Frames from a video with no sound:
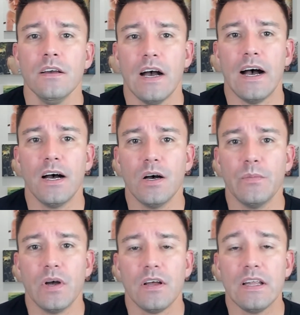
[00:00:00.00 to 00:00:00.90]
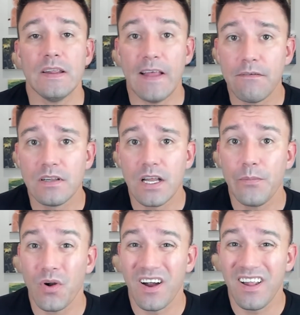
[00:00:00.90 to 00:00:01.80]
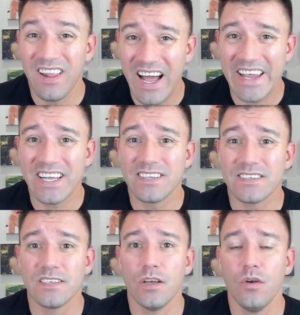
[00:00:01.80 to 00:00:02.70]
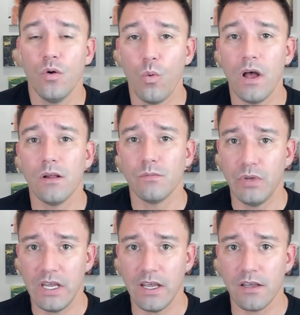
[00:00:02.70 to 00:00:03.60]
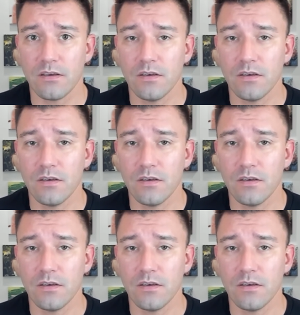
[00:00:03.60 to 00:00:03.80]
level up our clients' well-being?